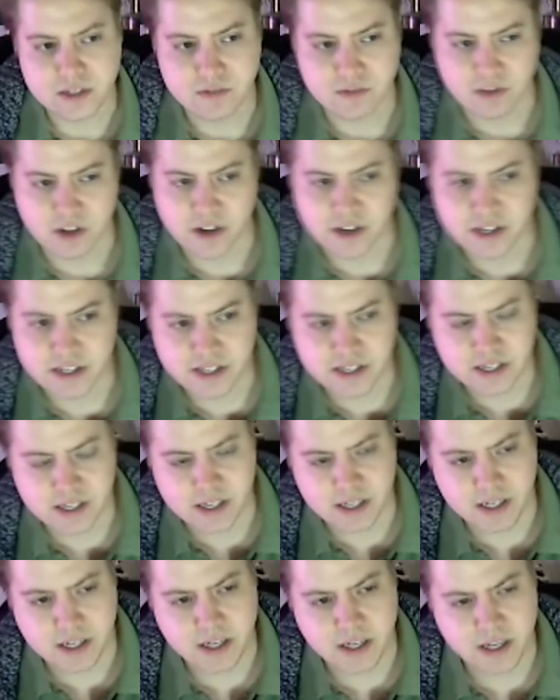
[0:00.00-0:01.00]
is very
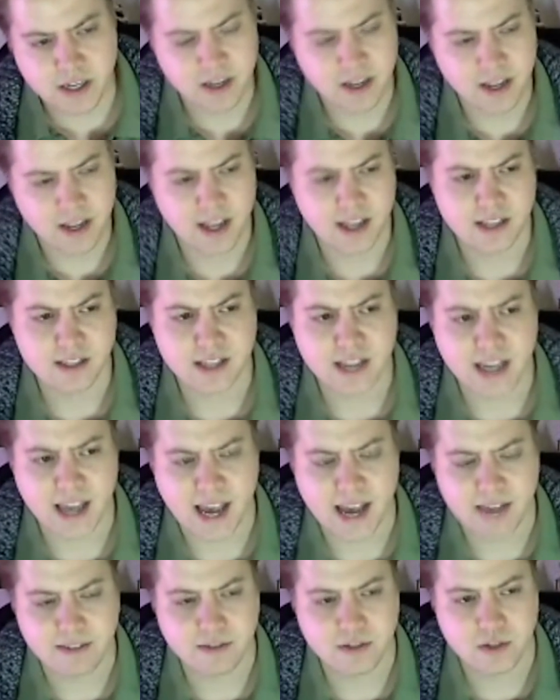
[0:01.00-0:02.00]
sick, and they
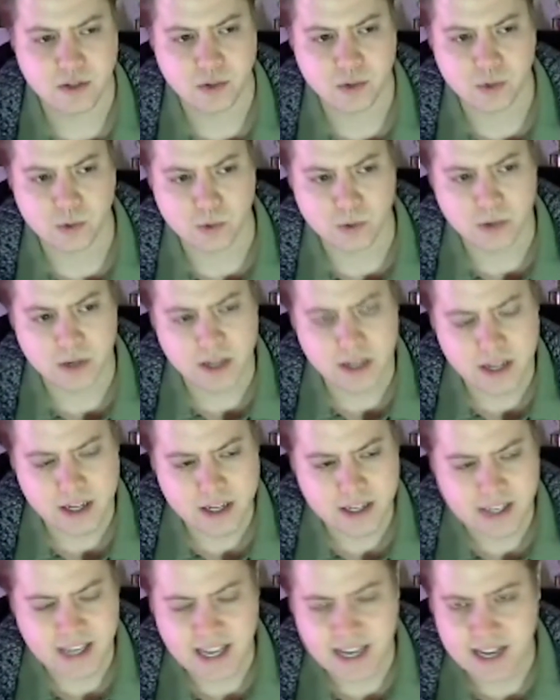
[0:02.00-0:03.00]
have to
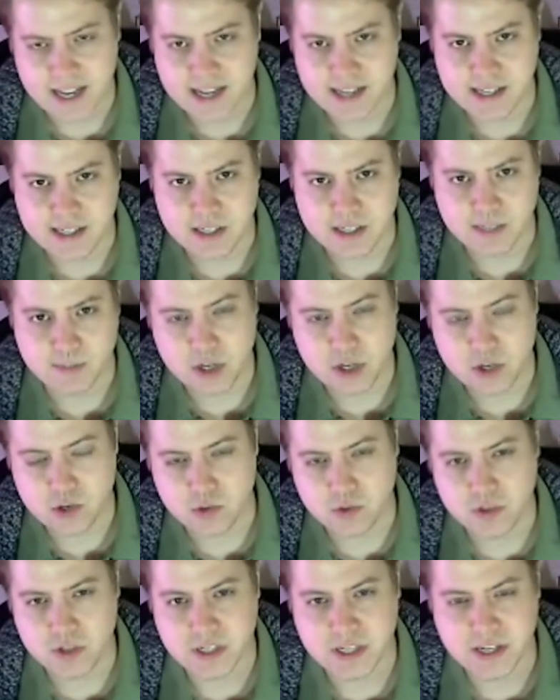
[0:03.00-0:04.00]
get a
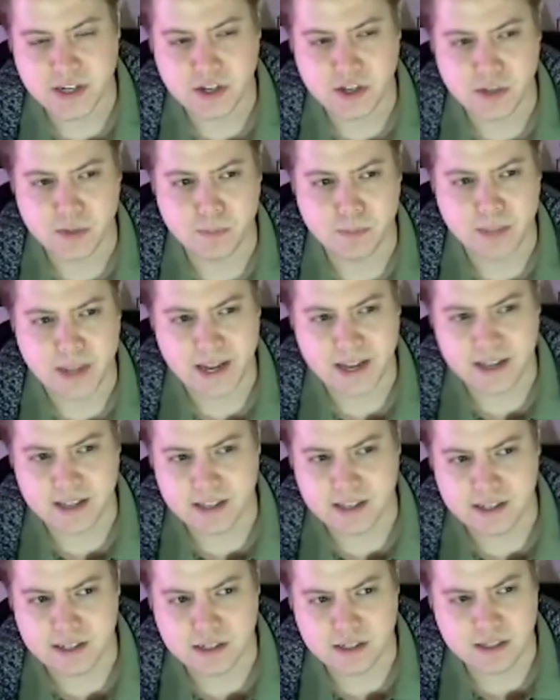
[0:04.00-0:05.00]
special serum
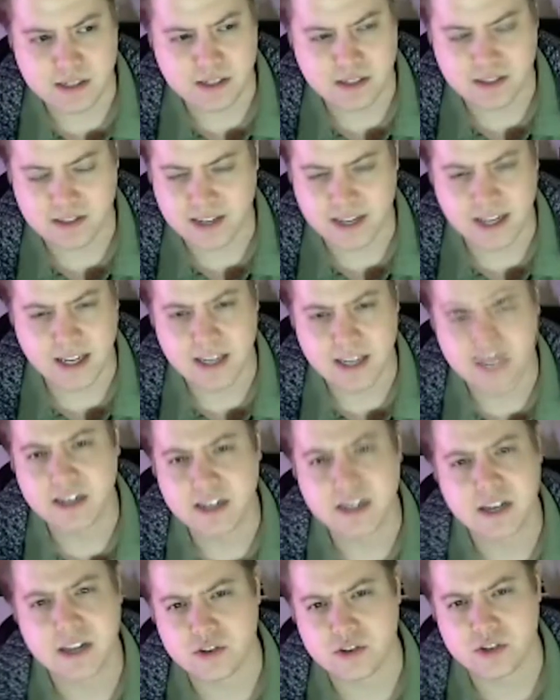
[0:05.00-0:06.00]
that is like in
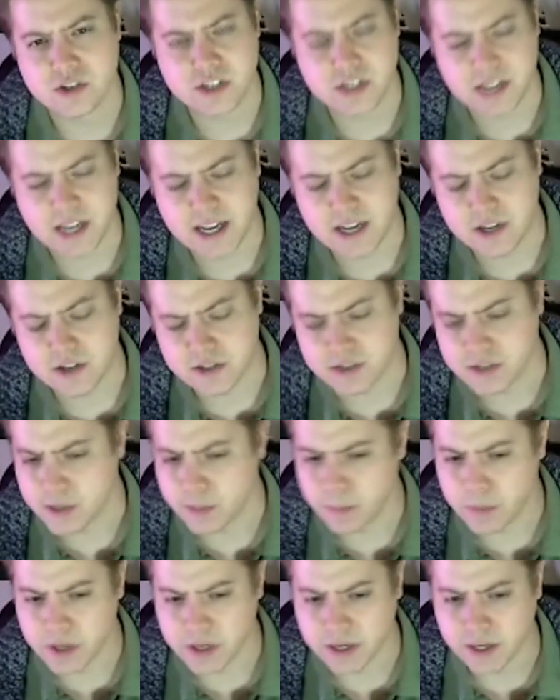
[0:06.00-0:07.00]
another state or
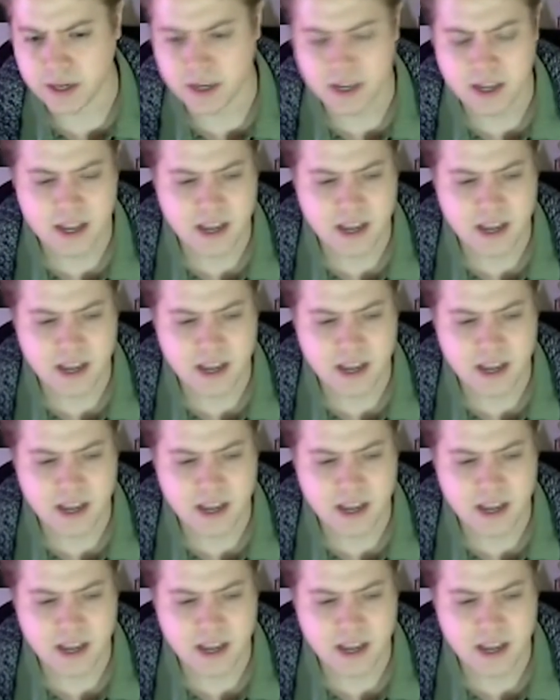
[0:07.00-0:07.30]
something.